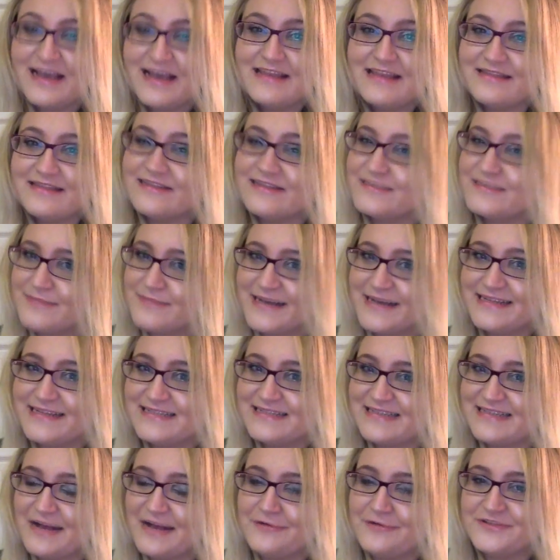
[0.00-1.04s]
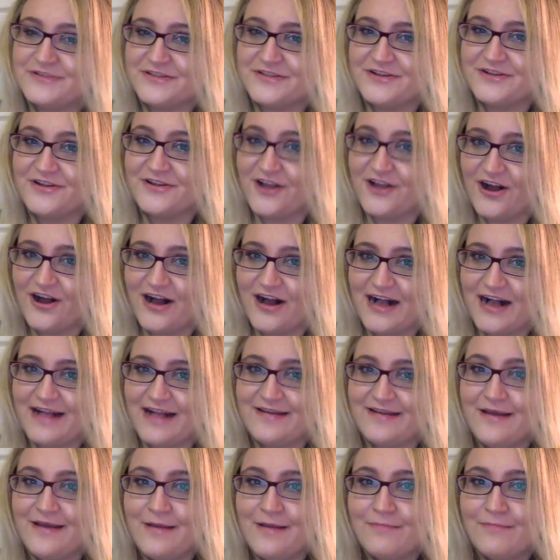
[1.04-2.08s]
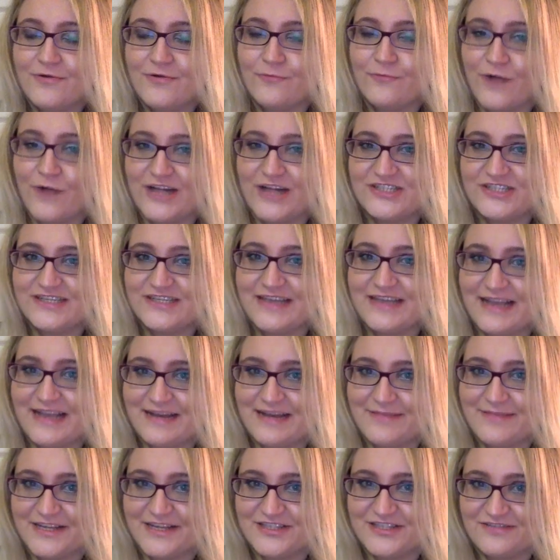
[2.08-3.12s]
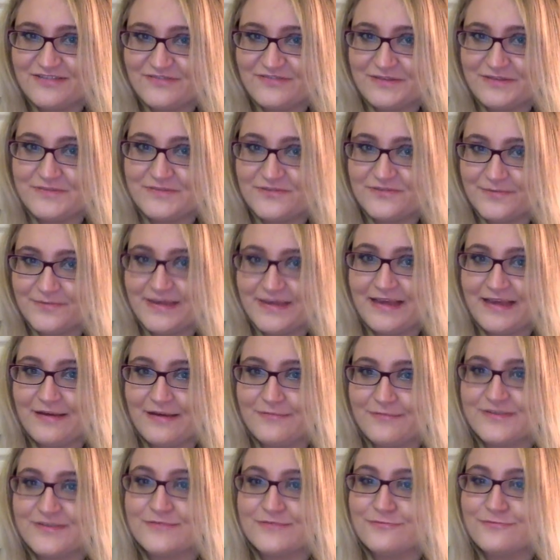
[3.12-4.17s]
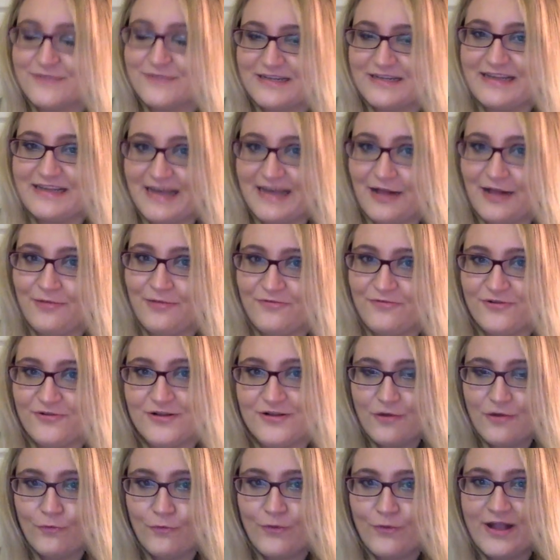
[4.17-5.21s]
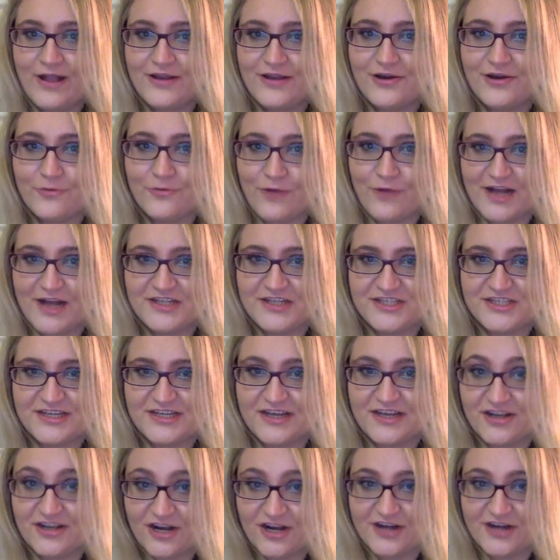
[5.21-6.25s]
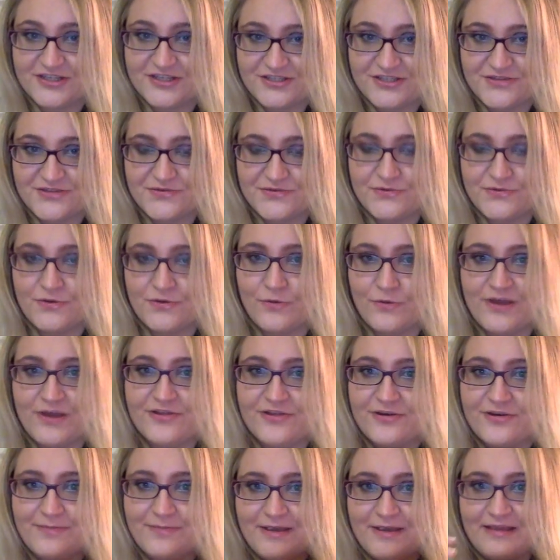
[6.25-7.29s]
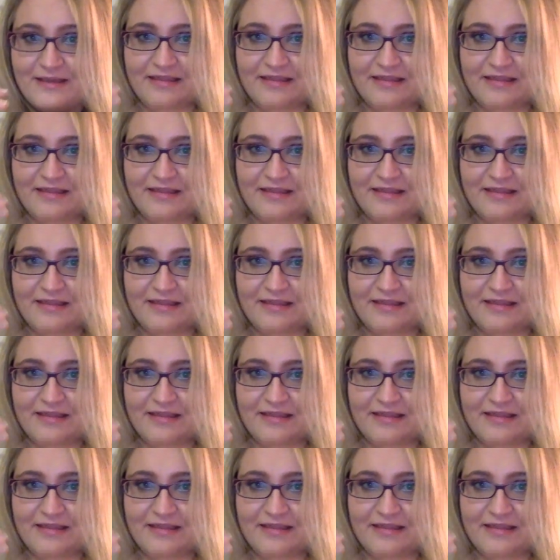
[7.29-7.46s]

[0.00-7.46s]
This might sound a little odd, but watching animation films for me was really helpful. When you're watching a cartoon, whether it be The